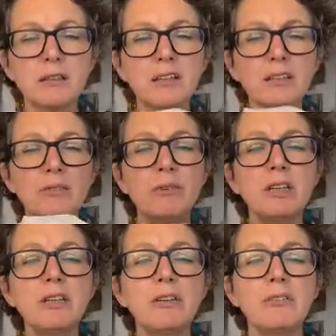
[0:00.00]
I didn't
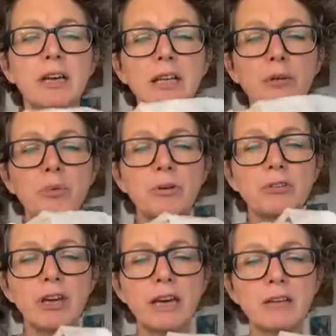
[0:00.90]
really use that in the
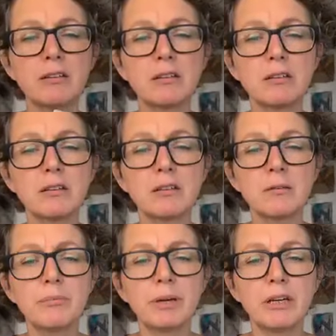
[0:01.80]
project,
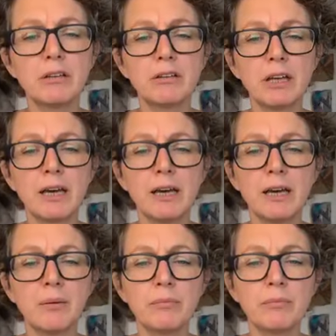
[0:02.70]
but
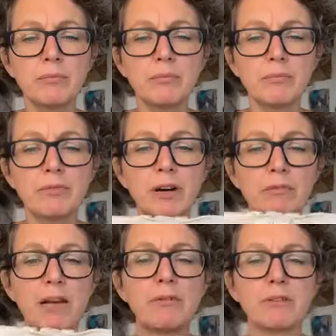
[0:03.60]
very
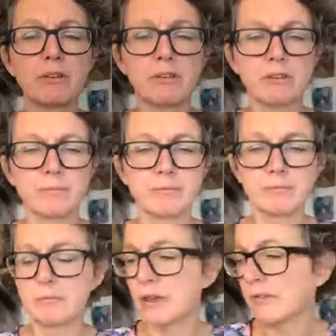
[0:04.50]
relevant
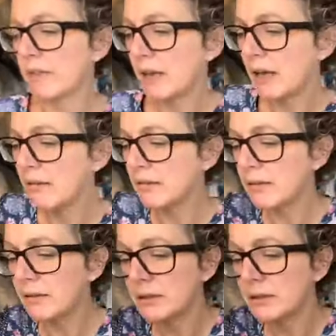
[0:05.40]
nevertheless.